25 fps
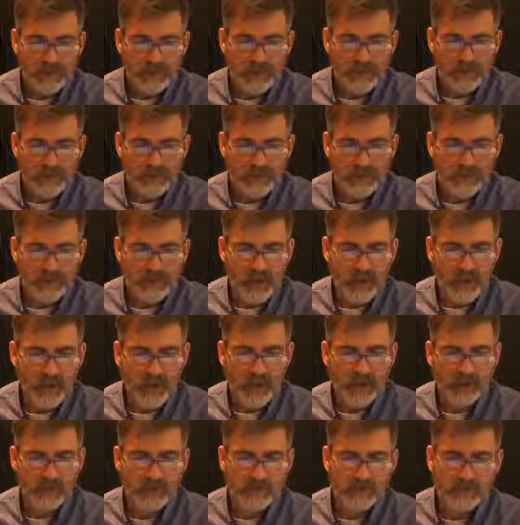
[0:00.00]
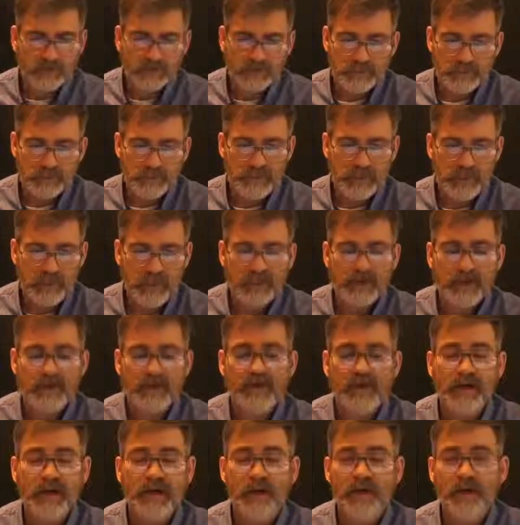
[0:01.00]
an entire
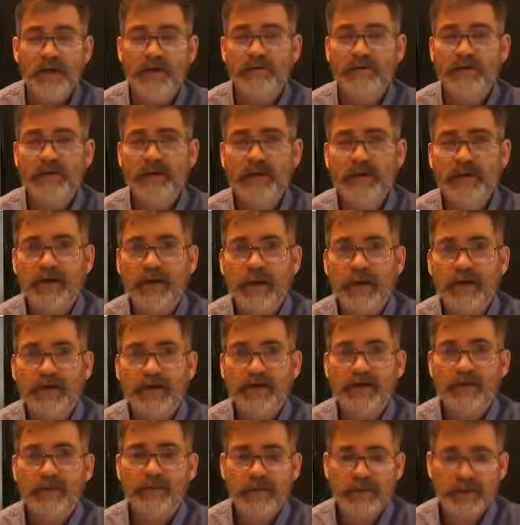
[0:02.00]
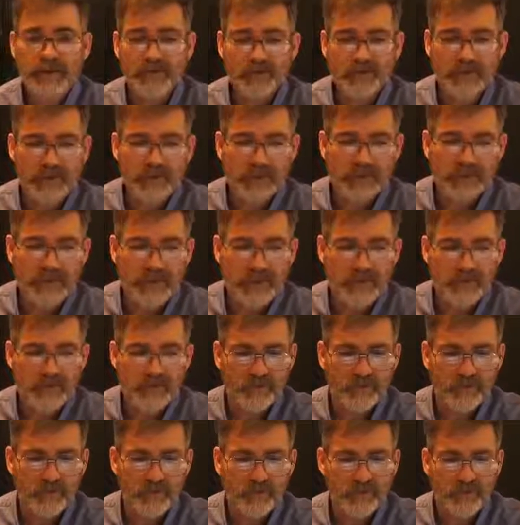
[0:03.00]
battalion of intercontinental ballistic
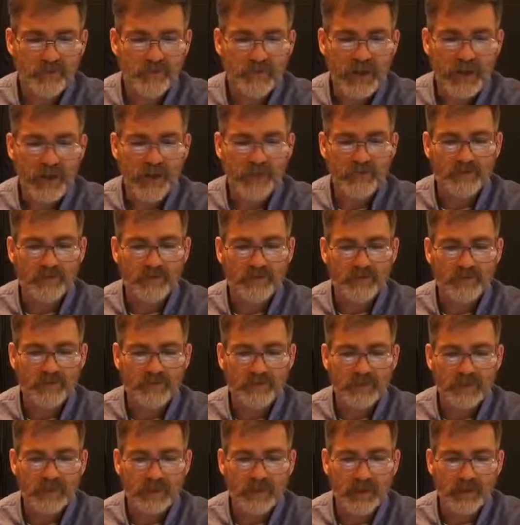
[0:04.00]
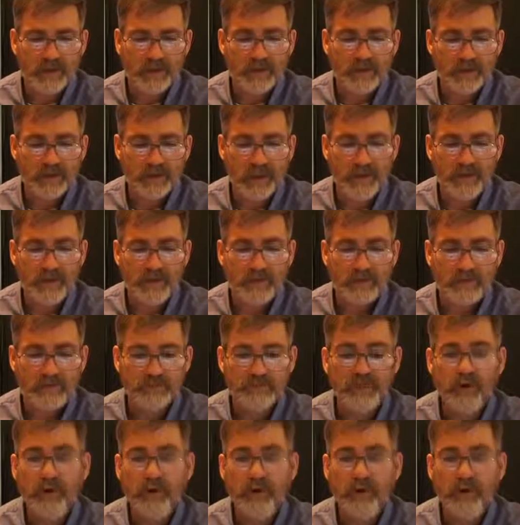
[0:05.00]
missiles down to the southern